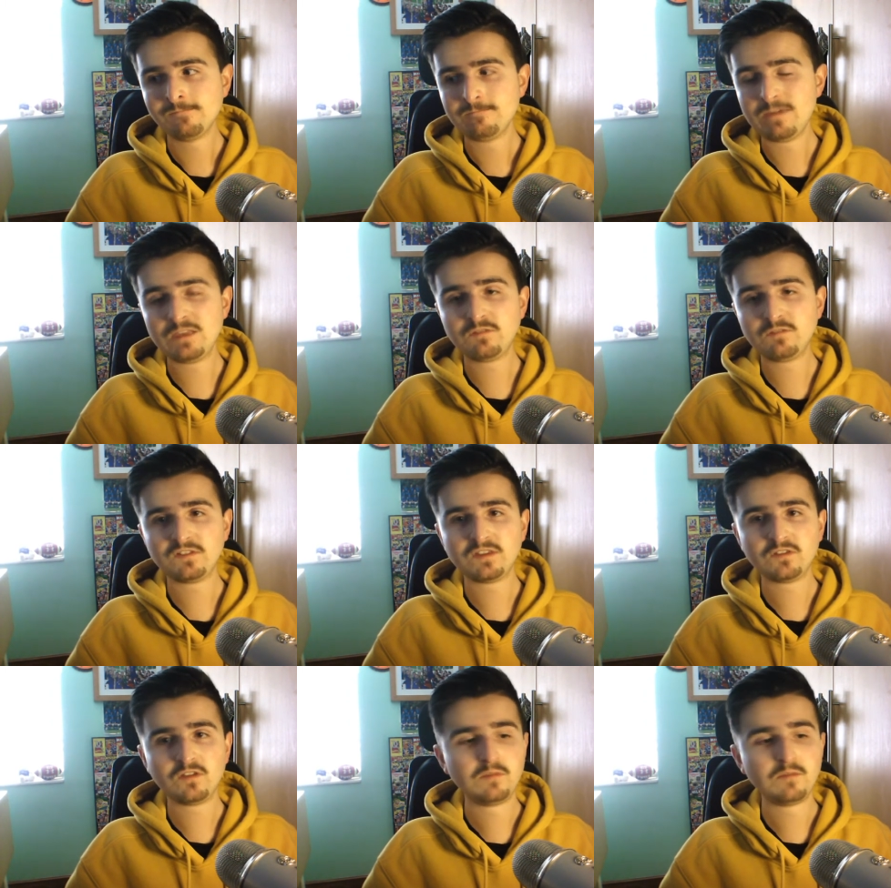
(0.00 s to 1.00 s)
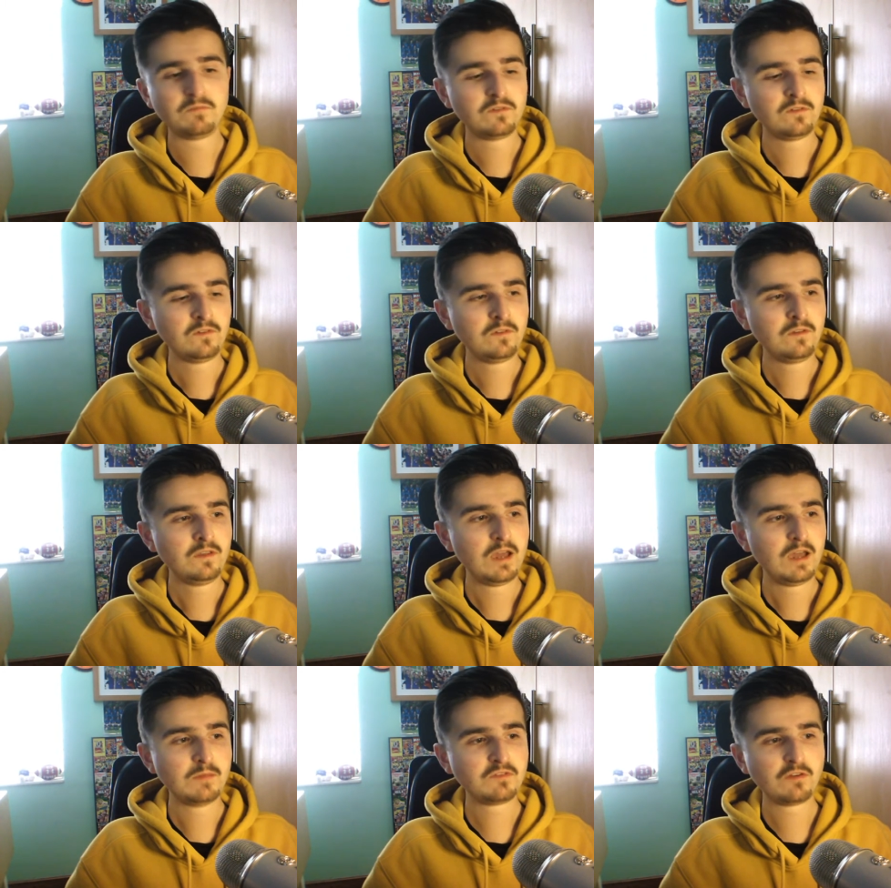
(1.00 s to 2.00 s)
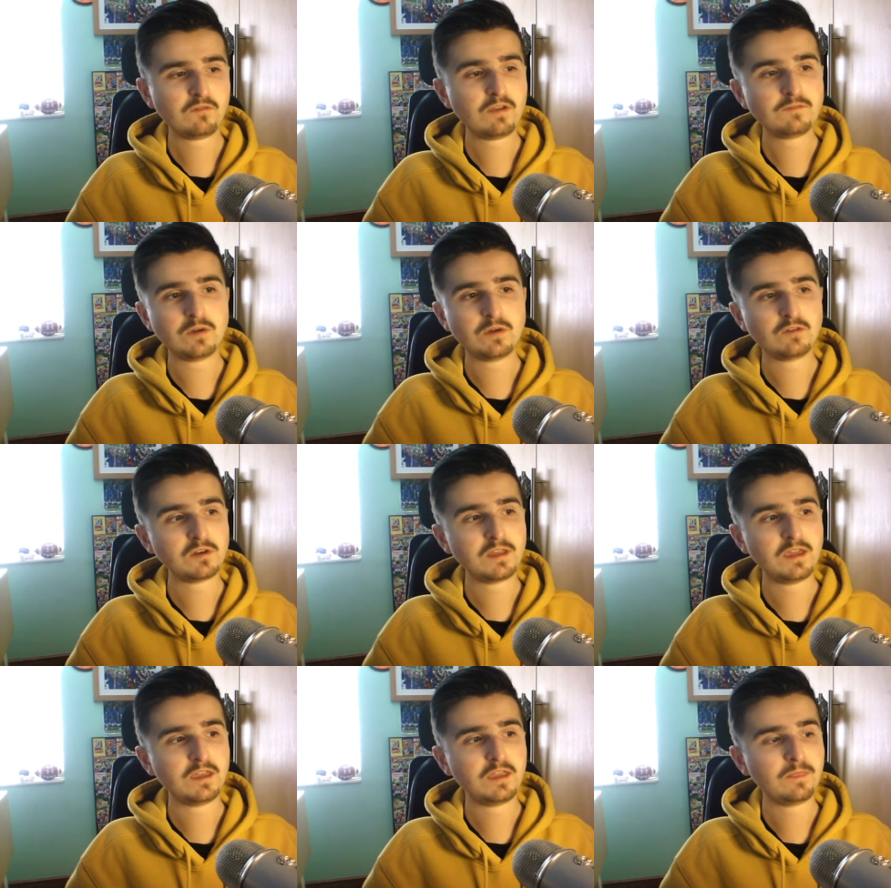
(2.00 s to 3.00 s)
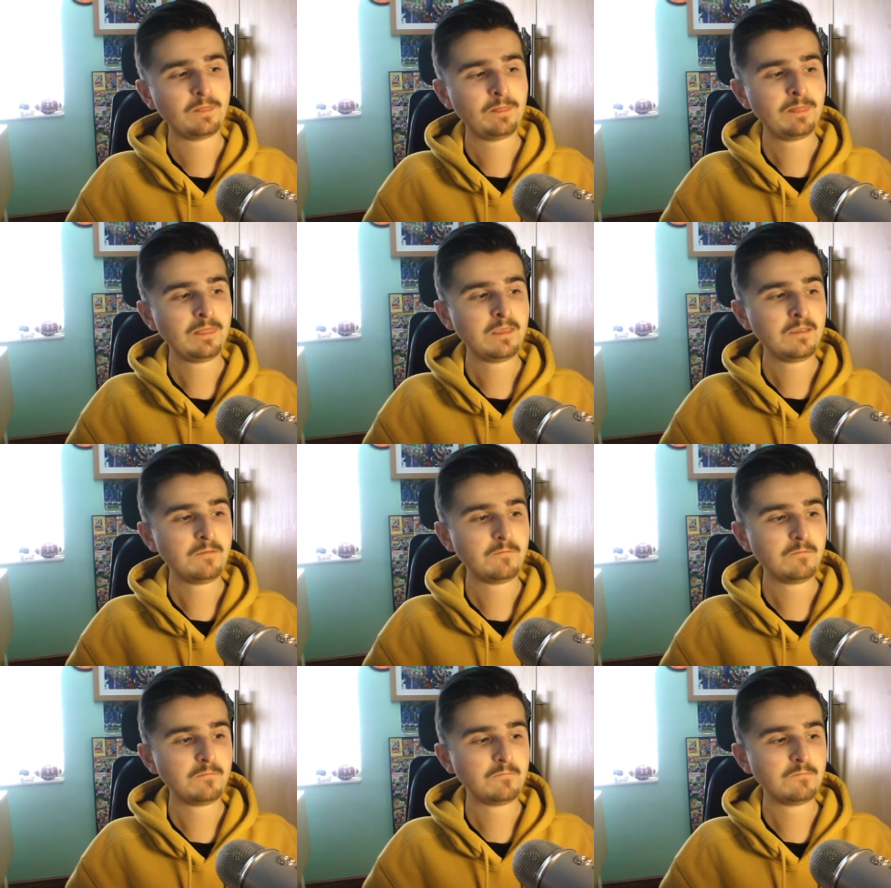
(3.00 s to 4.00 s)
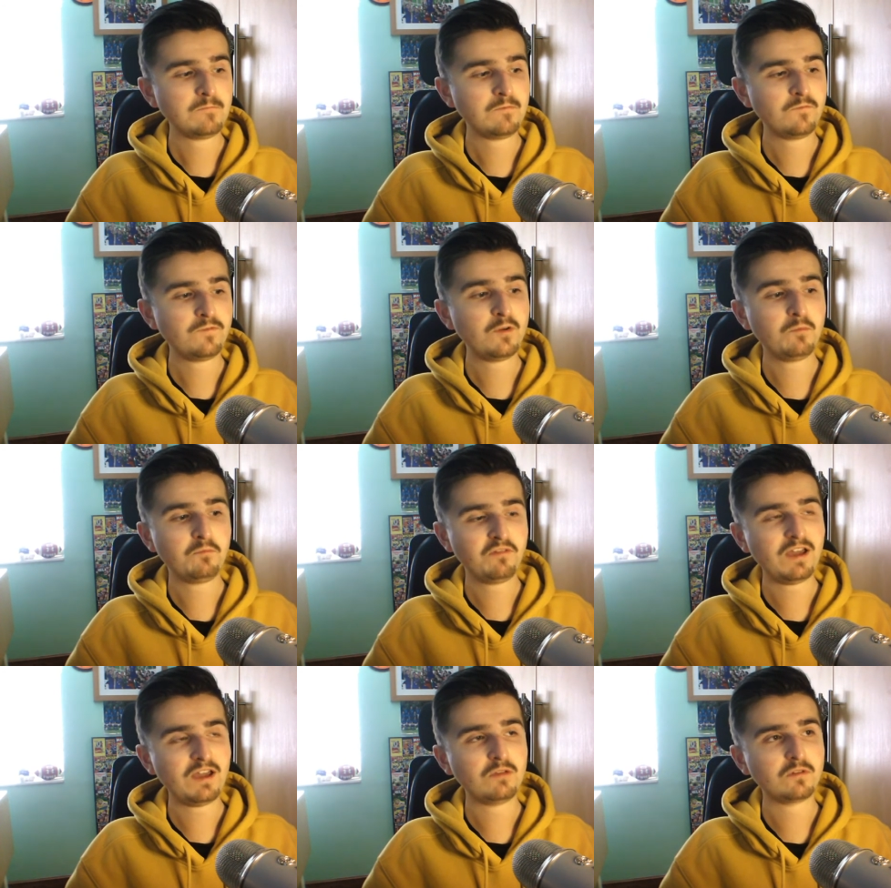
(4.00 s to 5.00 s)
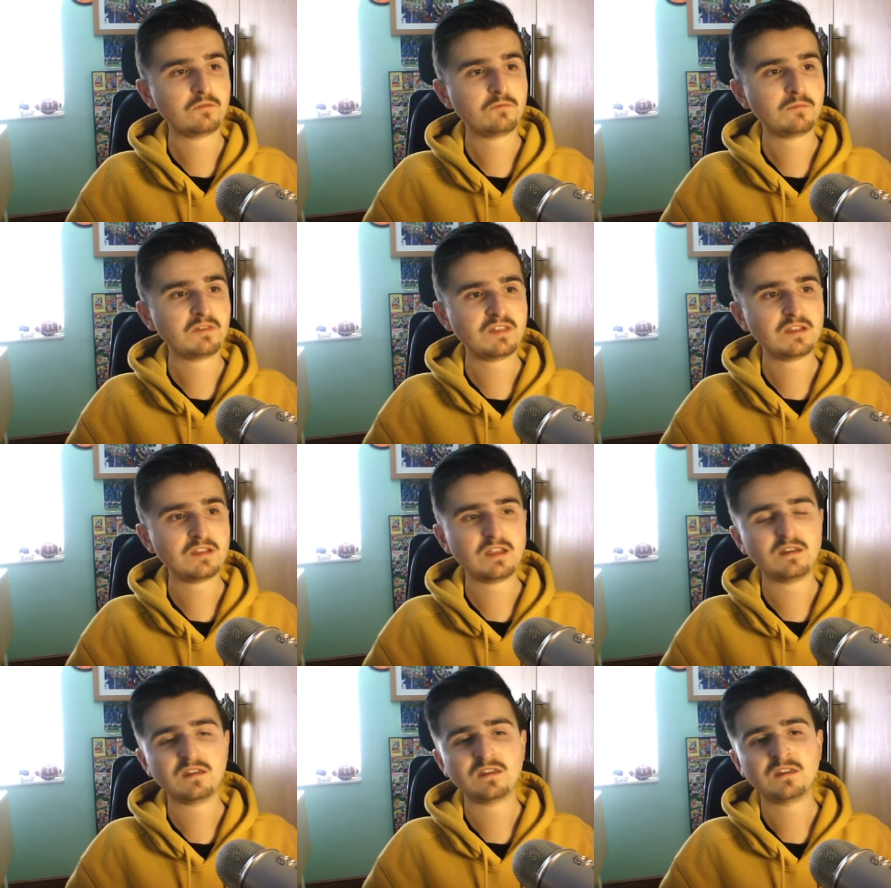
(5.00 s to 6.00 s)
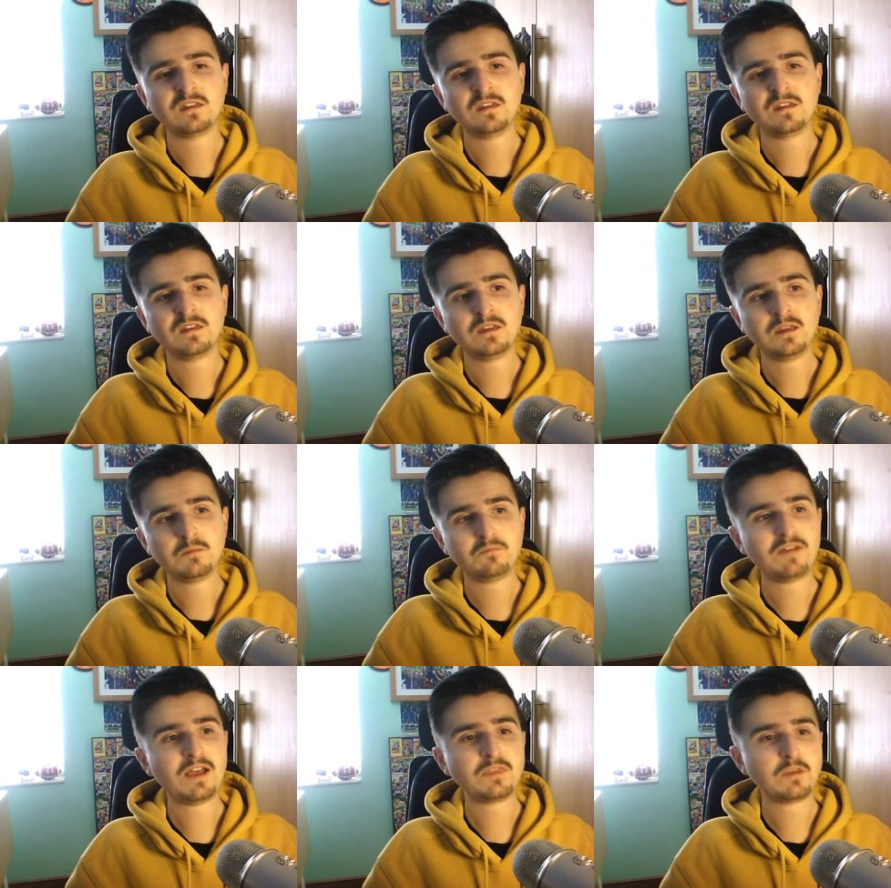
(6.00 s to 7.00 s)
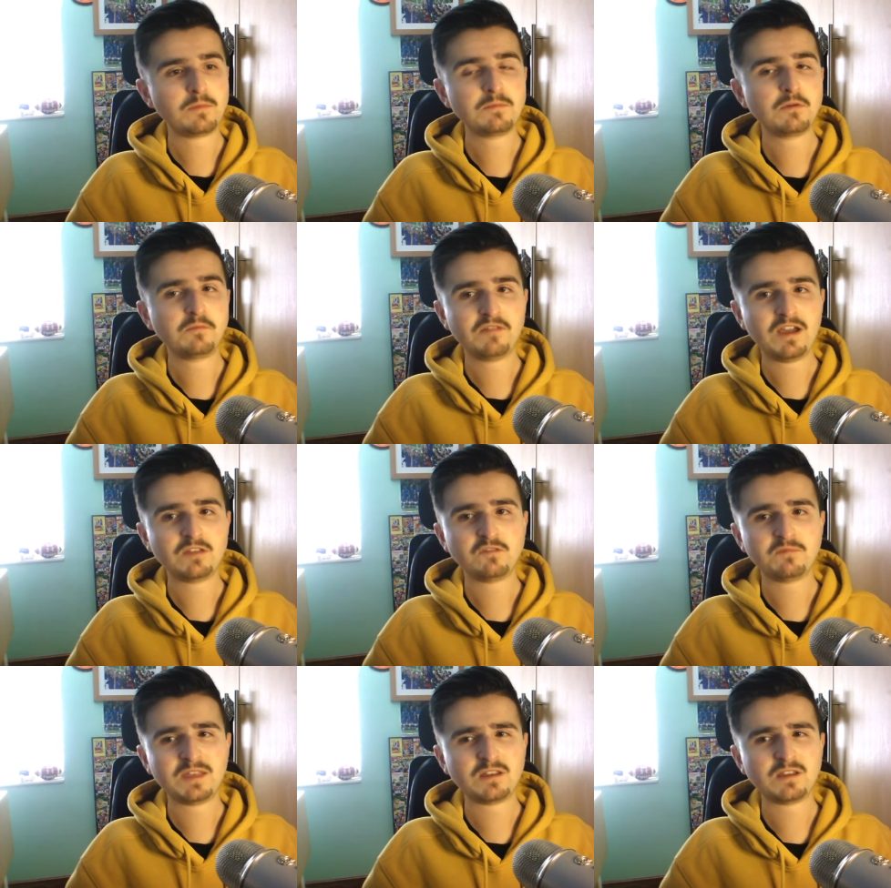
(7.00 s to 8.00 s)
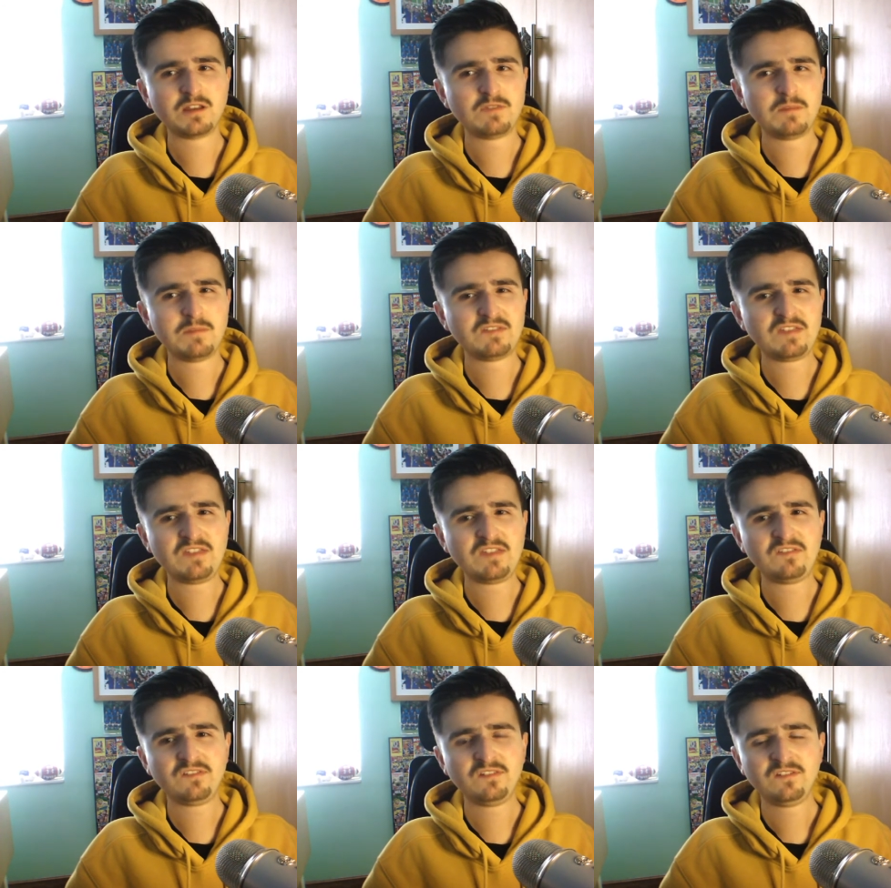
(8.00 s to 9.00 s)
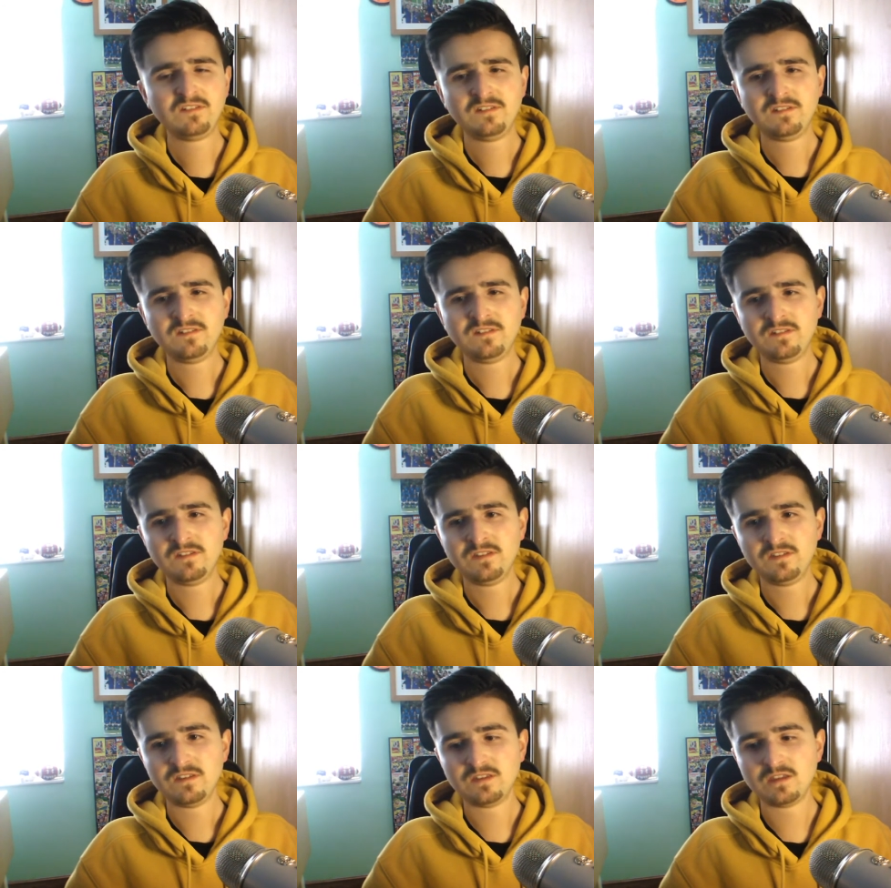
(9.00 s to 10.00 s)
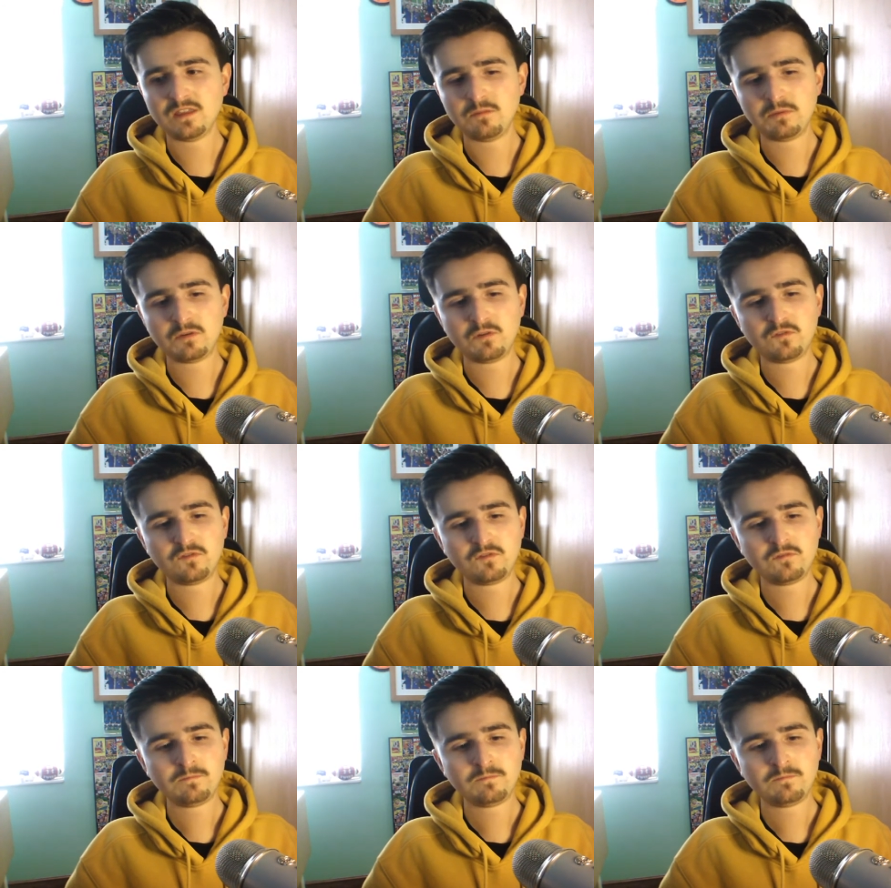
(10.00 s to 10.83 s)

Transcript: interesting times. I'm just so grateful I was on it and feel proud of myself, like proud that people are proud of me. I don't know if that makes sense. You know, because